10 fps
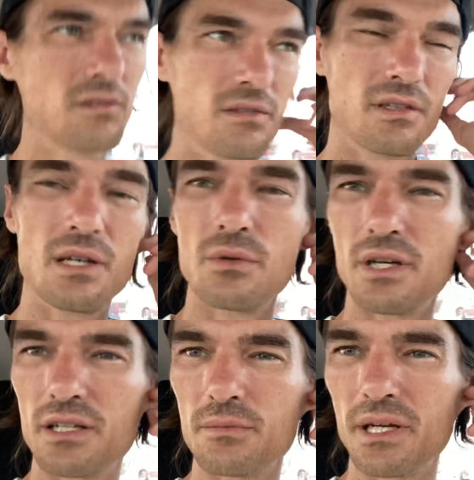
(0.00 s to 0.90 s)
Now we're
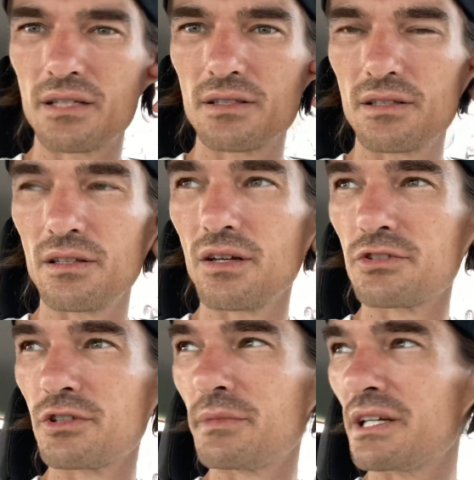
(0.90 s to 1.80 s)
headed back to the
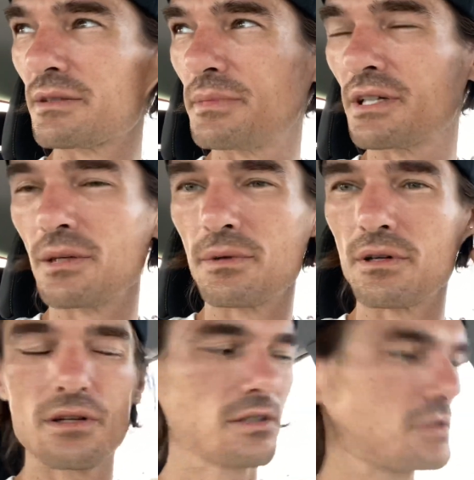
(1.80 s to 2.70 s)
laundromat to pick up our
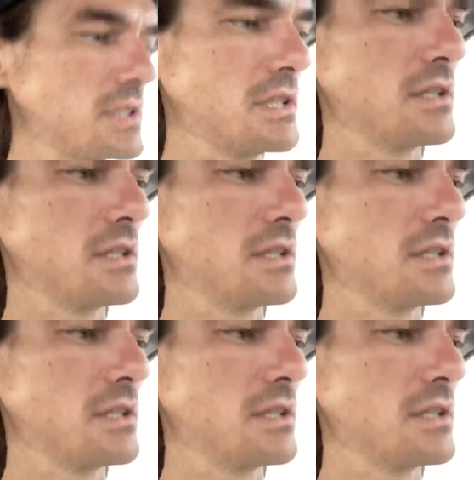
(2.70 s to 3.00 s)
laundry.